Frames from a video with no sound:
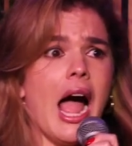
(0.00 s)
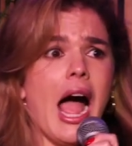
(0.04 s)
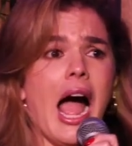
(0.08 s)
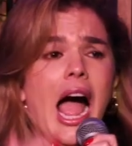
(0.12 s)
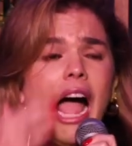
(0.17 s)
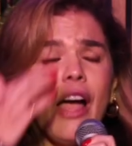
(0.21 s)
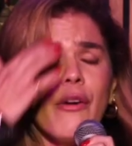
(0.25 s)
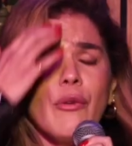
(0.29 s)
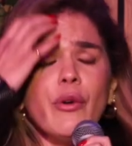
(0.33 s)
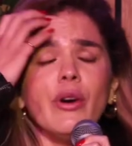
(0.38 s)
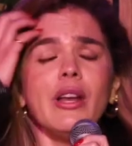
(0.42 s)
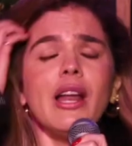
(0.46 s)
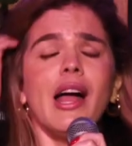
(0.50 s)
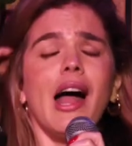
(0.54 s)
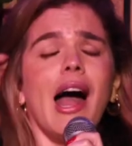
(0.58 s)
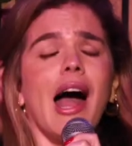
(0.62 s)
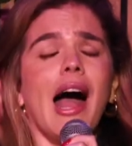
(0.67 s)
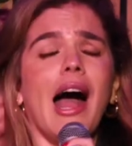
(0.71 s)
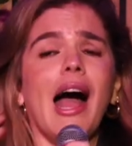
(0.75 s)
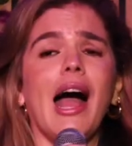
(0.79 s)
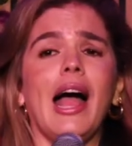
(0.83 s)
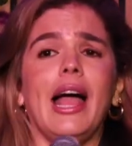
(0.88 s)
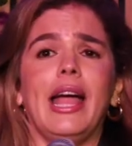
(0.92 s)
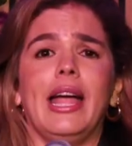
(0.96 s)
I would
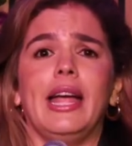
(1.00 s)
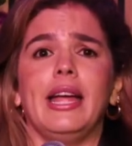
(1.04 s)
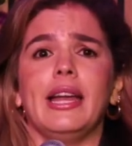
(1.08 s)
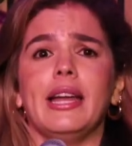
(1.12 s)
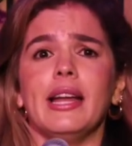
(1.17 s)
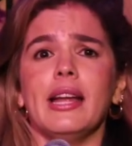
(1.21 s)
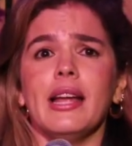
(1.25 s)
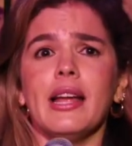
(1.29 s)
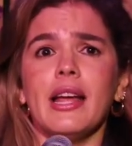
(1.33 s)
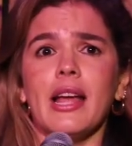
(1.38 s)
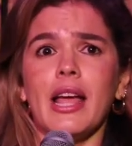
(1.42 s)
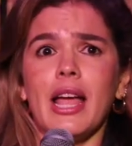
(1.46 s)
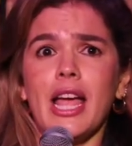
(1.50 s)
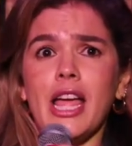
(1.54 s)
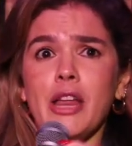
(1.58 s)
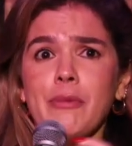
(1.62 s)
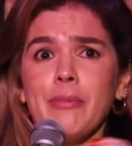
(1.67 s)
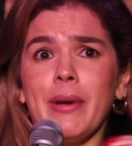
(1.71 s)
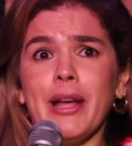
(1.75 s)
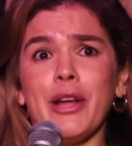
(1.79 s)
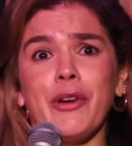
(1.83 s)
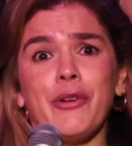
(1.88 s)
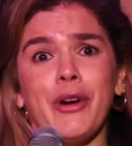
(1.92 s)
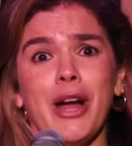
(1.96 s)
hide
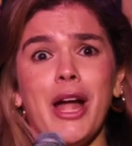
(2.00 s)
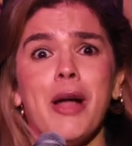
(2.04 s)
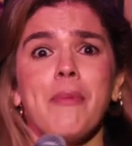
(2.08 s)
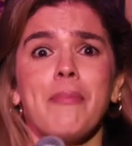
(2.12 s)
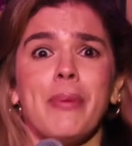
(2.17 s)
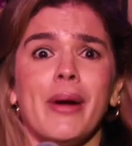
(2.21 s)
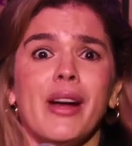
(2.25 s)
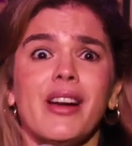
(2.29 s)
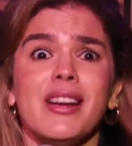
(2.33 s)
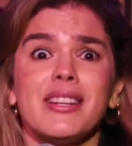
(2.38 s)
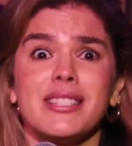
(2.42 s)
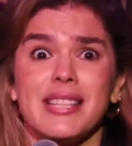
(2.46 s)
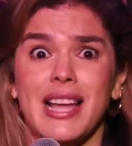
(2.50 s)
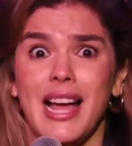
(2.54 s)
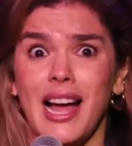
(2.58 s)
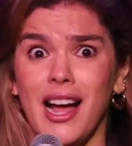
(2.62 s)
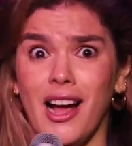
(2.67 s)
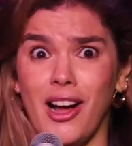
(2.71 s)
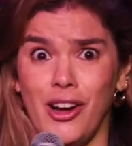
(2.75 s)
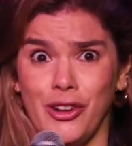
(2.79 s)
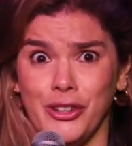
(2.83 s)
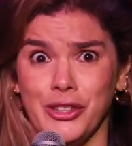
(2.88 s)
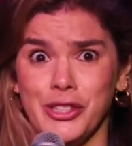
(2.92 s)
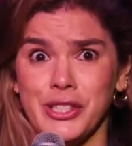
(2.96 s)
in my grandparents'
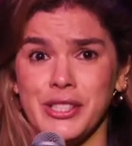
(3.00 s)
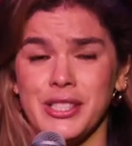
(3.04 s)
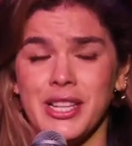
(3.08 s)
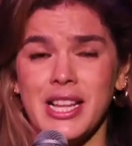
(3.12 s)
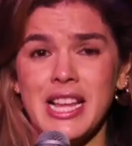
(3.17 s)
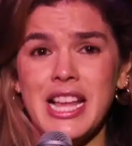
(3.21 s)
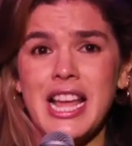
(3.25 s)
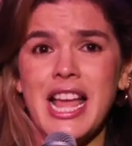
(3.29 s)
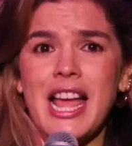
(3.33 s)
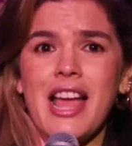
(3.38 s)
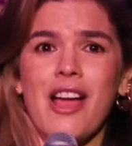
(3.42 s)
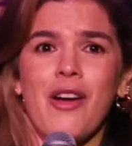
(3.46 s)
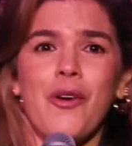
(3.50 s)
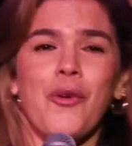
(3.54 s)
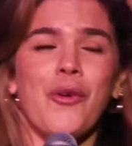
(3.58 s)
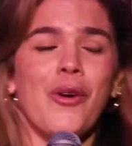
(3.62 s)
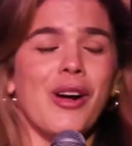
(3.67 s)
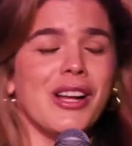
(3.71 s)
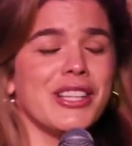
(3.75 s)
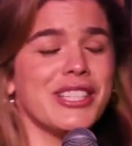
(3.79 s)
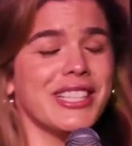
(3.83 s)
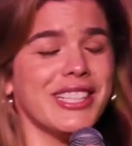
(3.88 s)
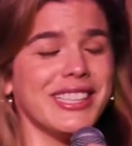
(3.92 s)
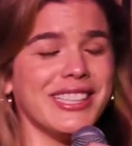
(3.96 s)
house
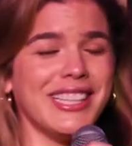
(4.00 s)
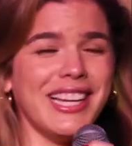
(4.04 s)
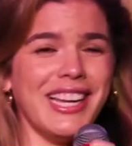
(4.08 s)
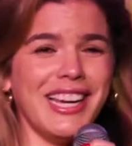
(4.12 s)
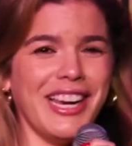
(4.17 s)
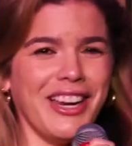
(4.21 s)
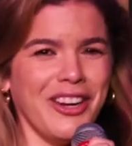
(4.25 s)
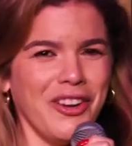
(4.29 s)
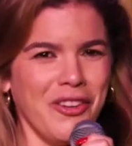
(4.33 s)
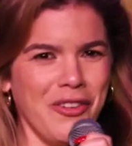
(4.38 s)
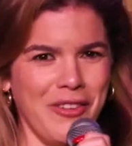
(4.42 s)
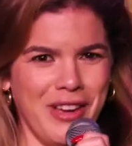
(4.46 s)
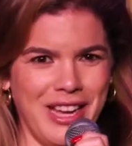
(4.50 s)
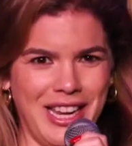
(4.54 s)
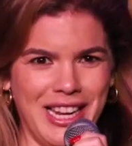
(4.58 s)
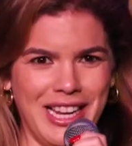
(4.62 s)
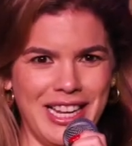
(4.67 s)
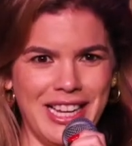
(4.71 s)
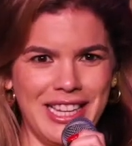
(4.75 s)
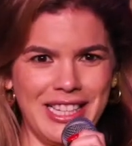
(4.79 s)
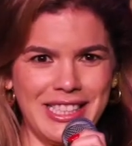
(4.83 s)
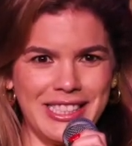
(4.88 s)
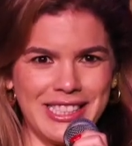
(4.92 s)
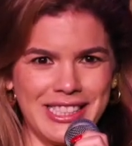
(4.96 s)
watching
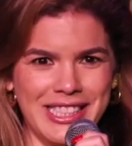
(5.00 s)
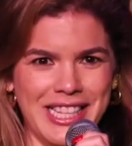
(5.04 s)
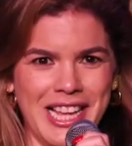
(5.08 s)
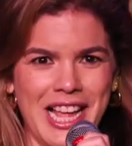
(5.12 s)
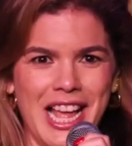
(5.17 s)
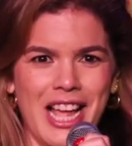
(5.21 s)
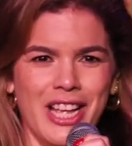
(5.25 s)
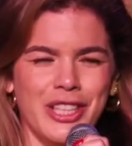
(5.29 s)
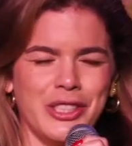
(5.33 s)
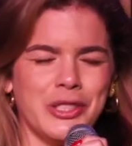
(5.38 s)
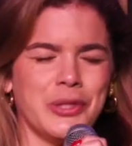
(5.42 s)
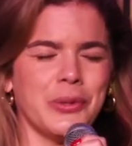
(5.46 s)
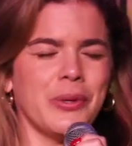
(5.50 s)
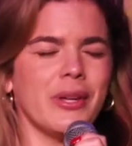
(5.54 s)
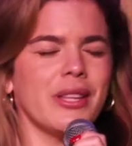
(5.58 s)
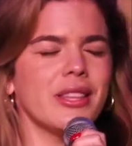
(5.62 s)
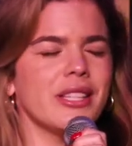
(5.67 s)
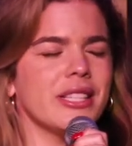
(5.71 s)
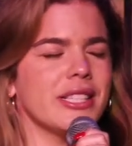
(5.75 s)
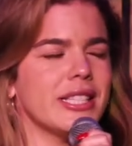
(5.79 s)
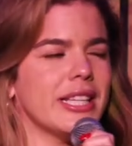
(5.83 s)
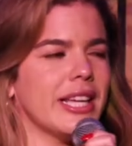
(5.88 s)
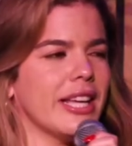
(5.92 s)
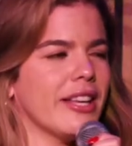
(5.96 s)
telenovelas, doing
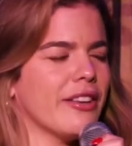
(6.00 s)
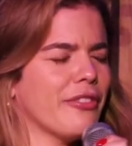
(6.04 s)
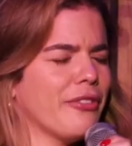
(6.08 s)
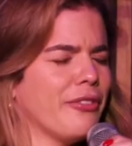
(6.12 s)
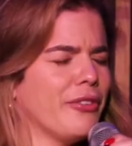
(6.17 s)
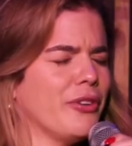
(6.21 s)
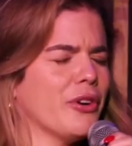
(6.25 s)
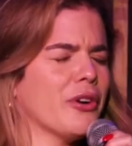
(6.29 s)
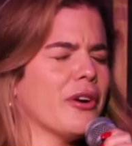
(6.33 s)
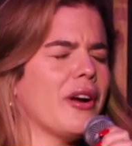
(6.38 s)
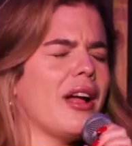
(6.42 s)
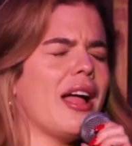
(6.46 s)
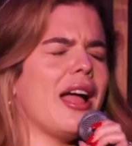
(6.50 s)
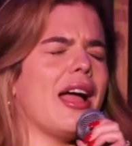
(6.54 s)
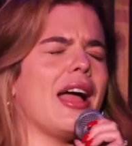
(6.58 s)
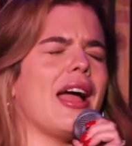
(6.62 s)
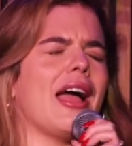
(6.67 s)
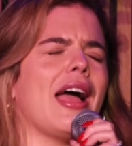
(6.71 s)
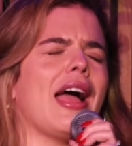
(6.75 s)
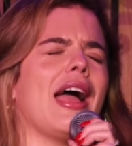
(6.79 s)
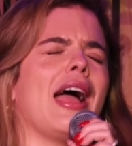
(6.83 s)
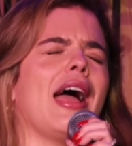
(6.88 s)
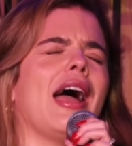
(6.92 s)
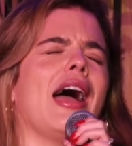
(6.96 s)
the deed for
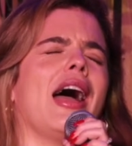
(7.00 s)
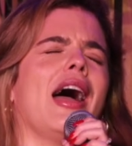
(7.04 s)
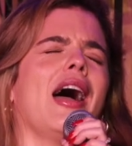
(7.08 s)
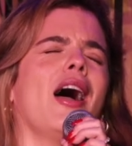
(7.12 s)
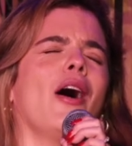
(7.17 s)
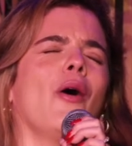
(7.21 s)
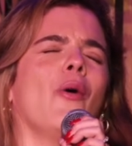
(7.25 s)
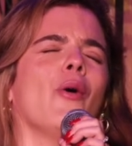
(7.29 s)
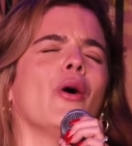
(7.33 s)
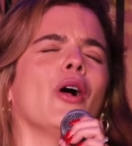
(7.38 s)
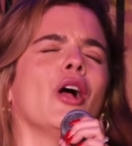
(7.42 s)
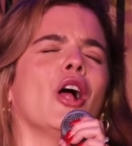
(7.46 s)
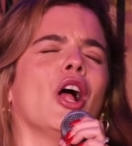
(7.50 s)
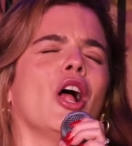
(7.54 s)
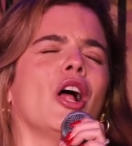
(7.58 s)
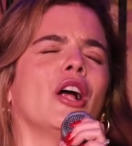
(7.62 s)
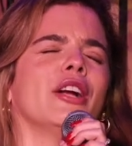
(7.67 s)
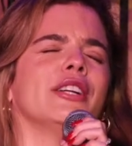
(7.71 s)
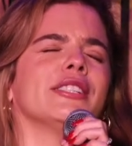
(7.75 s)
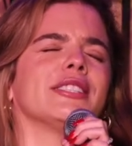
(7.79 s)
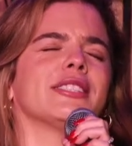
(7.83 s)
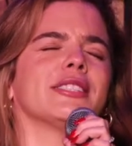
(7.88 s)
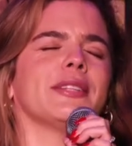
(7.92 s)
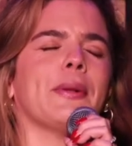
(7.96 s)

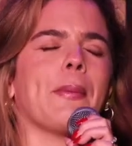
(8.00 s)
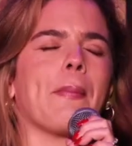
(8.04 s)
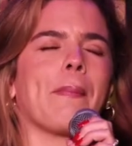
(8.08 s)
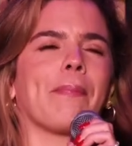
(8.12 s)
hours.